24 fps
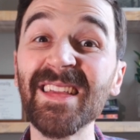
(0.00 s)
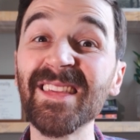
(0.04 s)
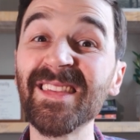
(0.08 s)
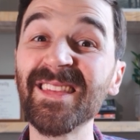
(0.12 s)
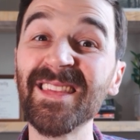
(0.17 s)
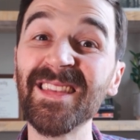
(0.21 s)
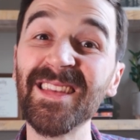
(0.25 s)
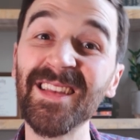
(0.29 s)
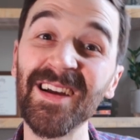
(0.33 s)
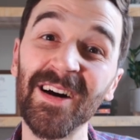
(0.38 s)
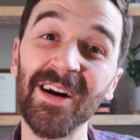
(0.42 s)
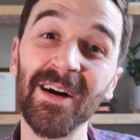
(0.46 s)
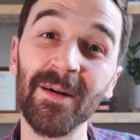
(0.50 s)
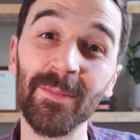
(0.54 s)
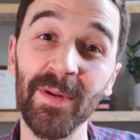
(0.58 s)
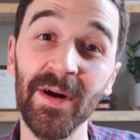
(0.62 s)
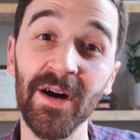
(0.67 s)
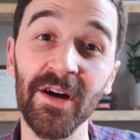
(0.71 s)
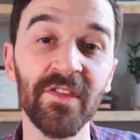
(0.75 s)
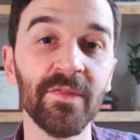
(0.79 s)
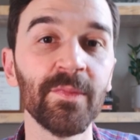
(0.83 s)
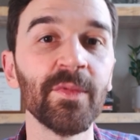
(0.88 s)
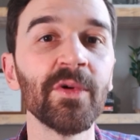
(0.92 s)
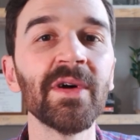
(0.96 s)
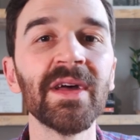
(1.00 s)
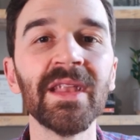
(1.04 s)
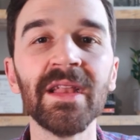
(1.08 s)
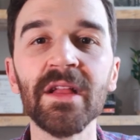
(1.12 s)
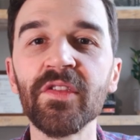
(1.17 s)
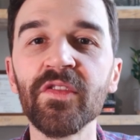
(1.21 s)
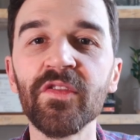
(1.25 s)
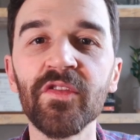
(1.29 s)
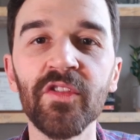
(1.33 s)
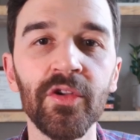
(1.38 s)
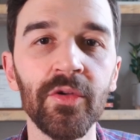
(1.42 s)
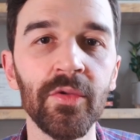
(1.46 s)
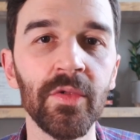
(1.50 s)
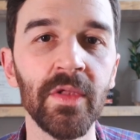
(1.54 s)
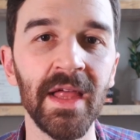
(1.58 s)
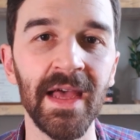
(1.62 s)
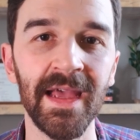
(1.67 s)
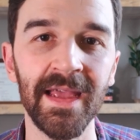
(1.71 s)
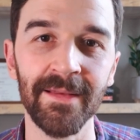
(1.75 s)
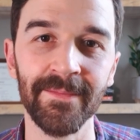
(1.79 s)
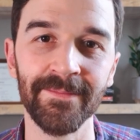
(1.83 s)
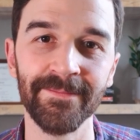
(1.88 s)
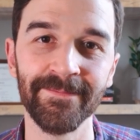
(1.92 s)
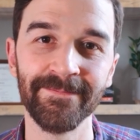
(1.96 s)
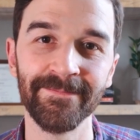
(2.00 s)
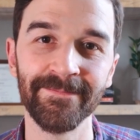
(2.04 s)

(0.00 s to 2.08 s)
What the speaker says: is not possible and it's too late.